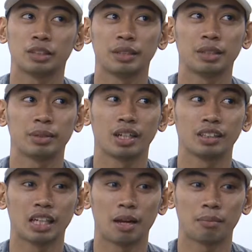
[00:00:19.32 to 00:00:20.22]
It's basically
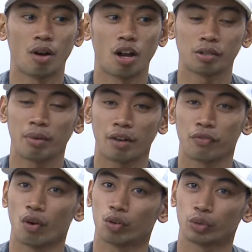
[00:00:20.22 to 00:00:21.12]
because I'm on my
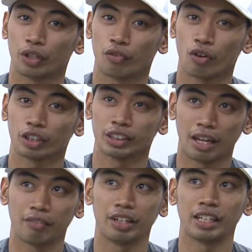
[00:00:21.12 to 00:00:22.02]
phone
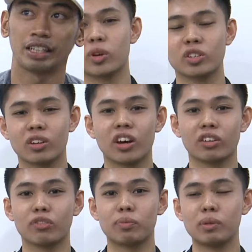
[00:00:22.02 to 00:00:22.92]
24/7. Because a
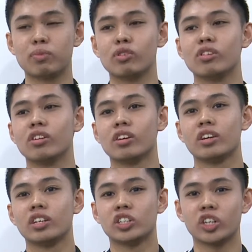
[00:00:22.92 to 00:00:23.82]
lot of people
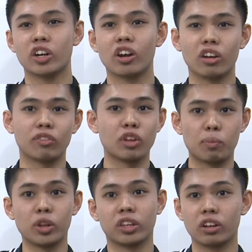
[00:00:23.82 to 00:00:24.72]
share a lot of their
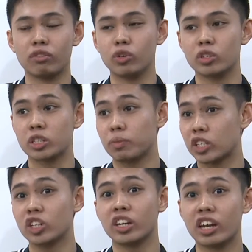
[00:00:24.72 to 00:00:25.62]
political views,
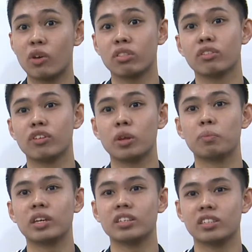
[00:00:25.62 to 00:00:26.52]
especially now in the
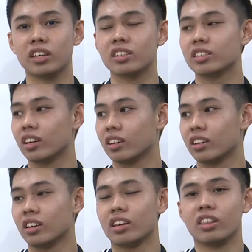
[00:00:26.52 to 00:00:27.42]
Philippines since
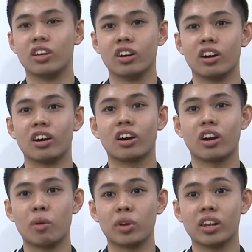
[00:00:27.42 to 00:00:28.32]
the
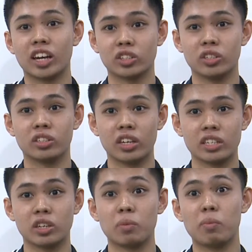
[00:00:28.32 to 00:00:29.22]
coming elections
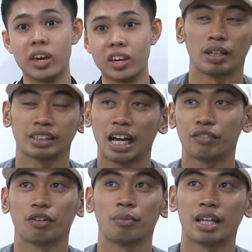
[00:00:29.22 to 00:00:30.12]
is in May.
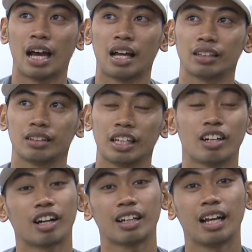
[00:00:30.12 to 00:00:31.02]
Aside from that,
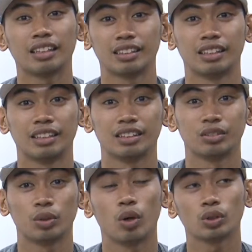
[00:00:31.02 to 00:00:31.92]
in our
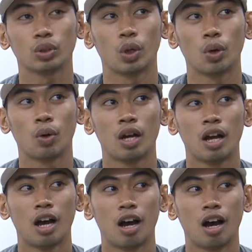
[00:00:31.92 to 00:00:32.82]
classes, we also
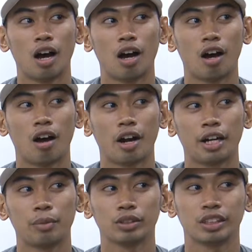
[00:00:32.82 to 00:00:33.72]

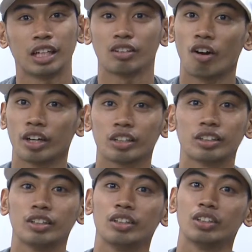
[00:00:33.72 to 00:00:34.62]
are able to get
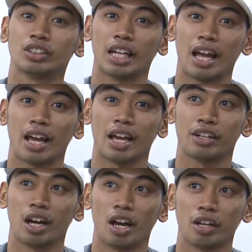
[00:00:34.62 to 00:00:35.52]
articles
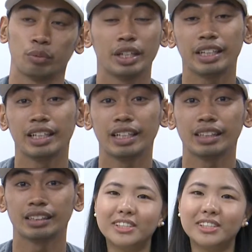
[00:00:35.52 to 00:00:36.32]
and readings.